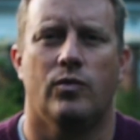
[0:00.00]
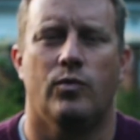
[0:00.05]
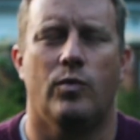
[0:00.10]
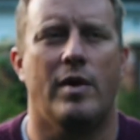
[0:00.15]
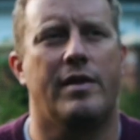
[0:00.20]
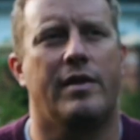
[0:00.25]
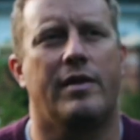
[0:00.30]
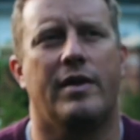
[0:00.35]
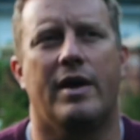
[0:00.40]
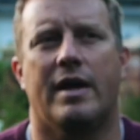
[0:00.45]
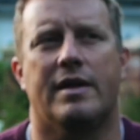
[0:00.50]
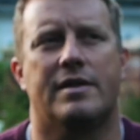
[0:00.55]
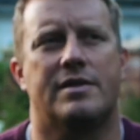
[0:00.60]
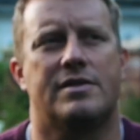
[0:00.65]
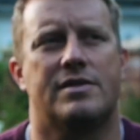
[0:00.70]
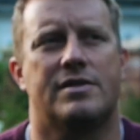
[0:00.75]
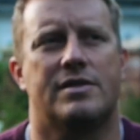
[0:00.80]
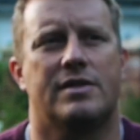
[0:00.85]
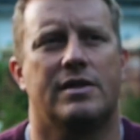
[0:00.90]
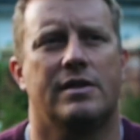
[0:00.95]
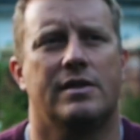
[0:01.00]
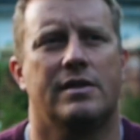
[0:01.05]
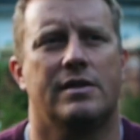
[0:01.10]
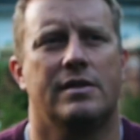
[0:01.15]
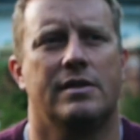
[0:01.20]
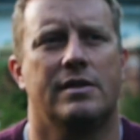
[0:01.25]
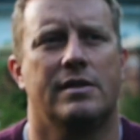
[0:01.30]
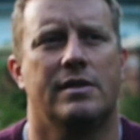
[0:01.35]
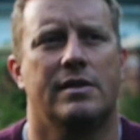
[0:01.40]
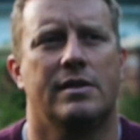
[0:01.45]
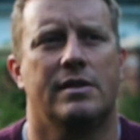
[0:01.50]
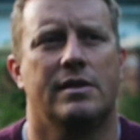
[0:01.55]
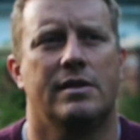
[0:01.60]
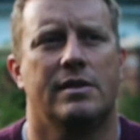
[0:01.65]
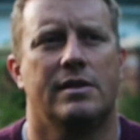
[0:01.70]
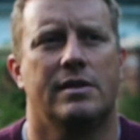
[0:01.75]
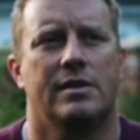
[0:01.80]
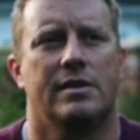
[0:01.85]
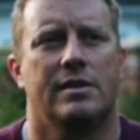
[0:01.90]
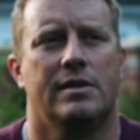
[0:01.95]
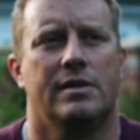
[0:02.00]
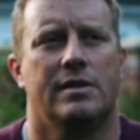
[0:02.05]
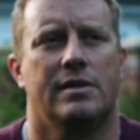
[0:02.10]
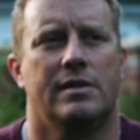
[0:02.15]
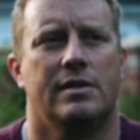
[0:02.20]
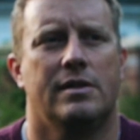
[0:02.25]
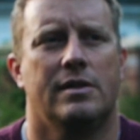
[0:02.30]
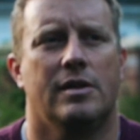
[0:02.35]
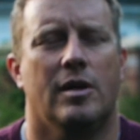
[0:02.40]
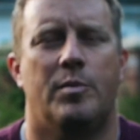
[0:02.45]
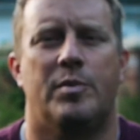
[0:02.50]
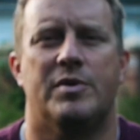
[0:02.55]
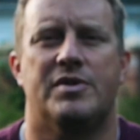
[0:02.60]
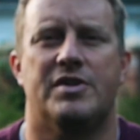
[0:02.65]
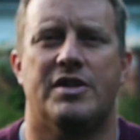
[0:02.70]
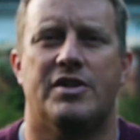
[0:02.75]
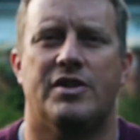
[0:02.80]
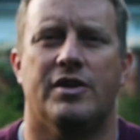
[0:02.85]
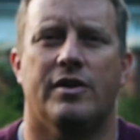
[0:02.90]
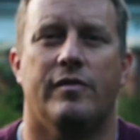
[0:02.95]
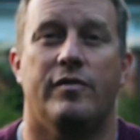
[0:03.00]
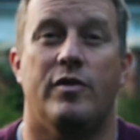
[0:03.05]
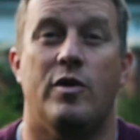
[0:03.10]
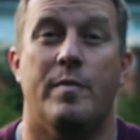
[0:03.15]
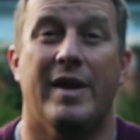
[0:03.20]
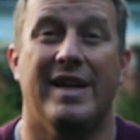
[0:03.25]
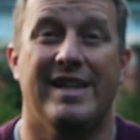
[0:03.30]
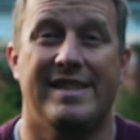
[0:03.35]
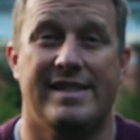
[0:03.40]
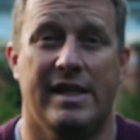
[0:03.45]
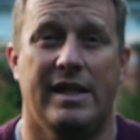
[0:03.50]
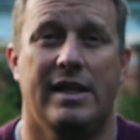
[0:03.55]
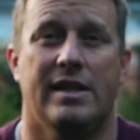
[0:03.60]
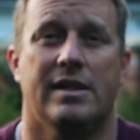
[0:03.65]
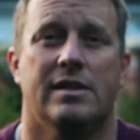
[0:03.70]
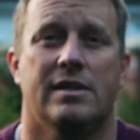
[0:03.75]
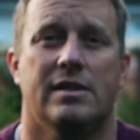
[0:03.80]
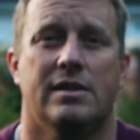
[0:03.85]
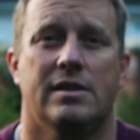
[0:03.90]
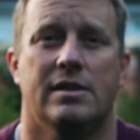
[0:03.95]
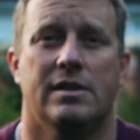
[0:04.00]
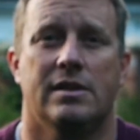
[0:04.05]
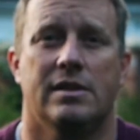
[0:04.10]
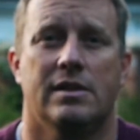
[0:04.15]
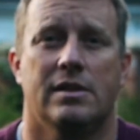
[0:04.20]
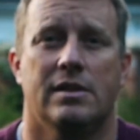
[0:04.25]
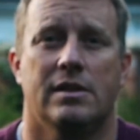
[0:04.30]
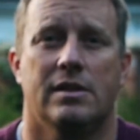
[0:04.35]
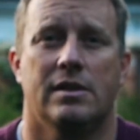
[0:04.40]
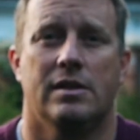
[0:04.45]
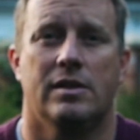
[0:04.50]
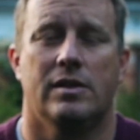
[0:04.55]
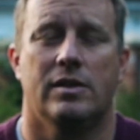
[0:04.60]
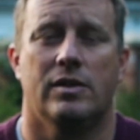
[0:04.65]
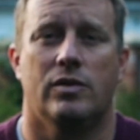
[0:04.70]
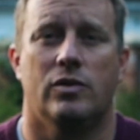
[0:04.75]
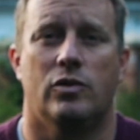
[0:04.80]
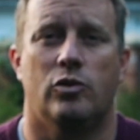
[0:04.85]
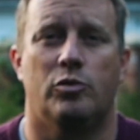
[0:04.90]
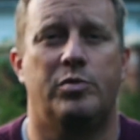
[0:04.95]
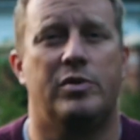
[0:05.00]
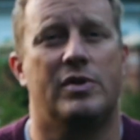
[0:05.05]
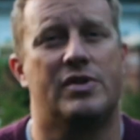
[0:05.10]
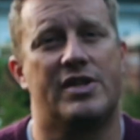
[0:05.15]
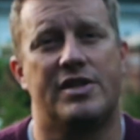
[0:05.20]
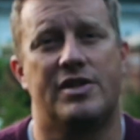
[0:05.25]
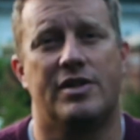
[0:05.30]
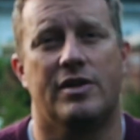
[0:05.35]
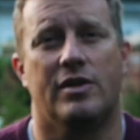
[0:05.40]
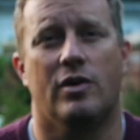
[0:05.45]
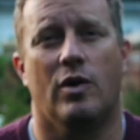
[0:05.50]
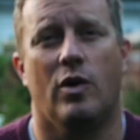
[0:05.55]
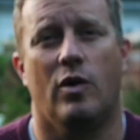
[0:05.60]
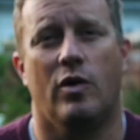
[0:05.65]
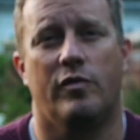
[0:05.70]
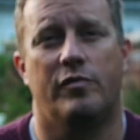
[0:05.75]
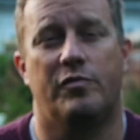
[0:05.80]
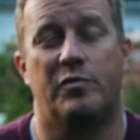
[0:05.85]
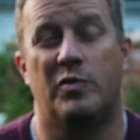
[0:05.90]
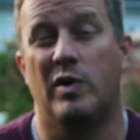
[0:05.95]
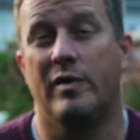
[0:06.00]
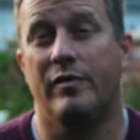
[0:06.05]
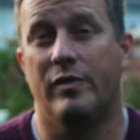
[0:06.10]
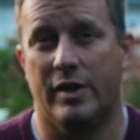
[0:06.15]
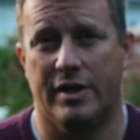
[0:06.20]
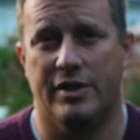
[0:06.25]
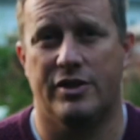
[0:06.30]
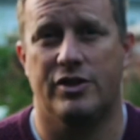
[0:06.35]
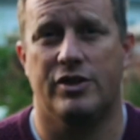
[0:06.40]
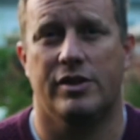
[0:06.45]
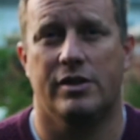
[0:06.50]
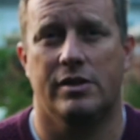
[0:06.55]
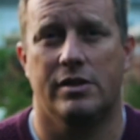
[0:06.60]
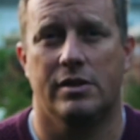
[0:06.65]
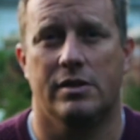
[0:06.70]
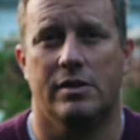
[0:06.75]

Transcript: Whether that's a position of humility or a position of privilege.